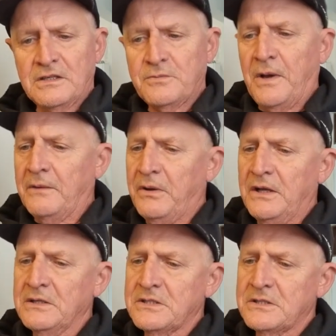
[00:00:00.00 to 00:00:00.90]
Spark
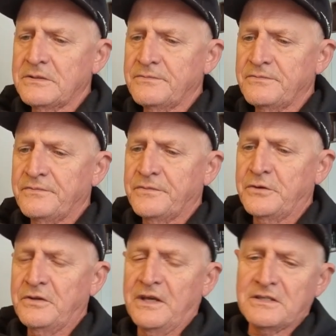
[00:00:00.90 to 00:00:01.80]
plugs,
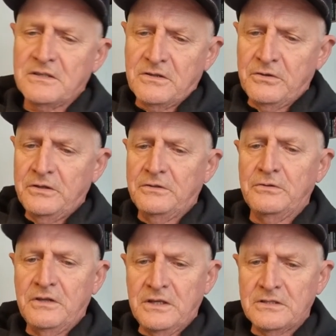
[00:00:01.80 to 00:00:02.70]
2,000
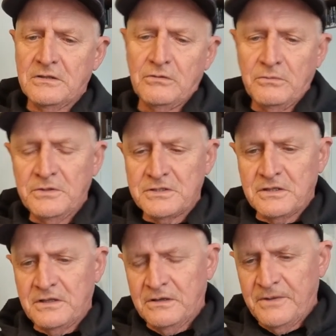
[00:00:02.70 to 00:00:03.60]
kilometres.
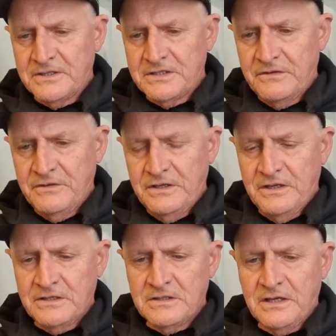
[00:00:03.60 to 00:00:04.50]
They've done about
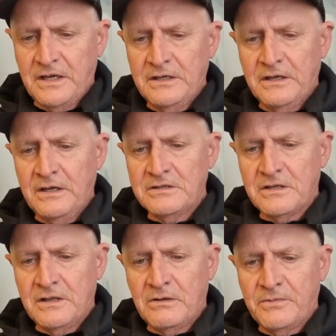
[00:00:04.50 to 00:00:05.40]
70,000 K ago,
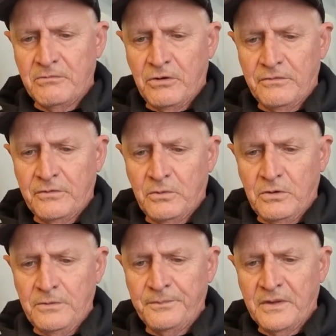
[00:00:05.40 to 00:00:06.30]
so they'll be right for a
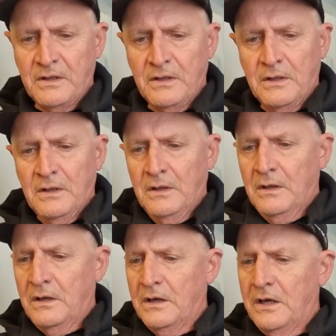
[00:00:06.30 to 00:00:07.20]
while.
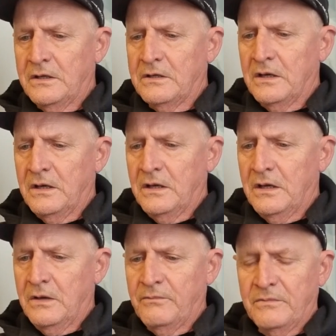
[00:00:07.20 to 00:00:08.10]

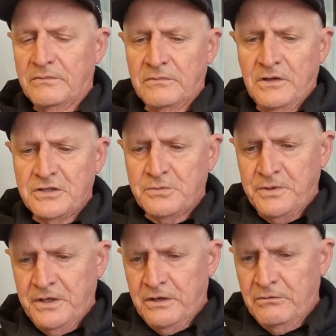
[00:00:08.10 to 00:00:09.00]
No
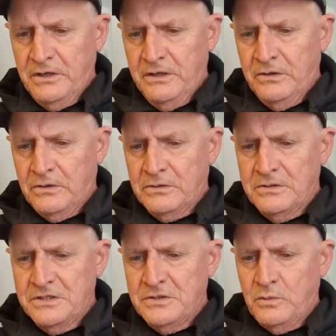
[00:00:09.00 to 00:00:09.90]
speedo reading
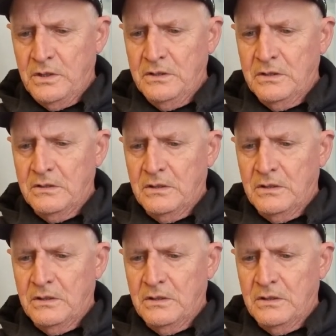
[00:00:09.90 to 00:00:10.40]
on this one.